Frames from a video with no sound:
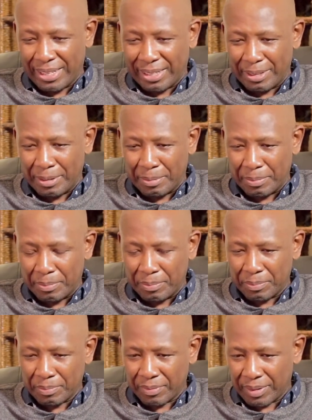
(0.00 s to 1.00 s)

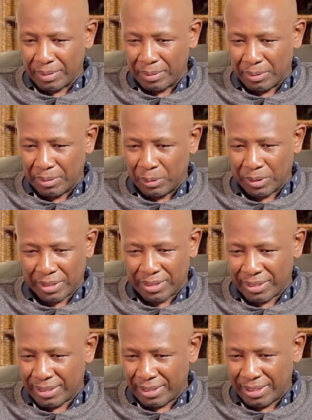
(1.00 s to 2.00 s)
Um, older
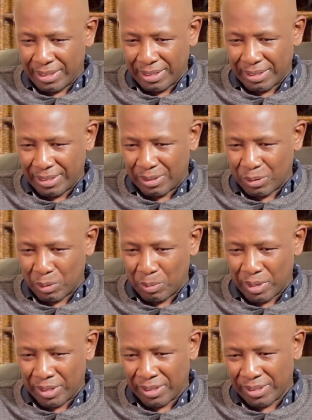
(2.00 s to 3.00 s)
sister and two
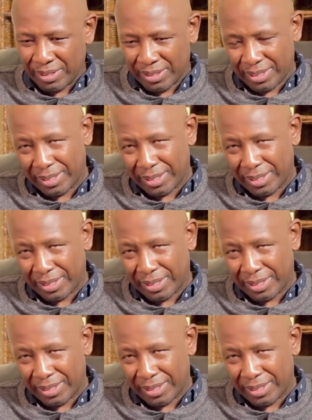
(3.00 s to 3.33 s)
brothers,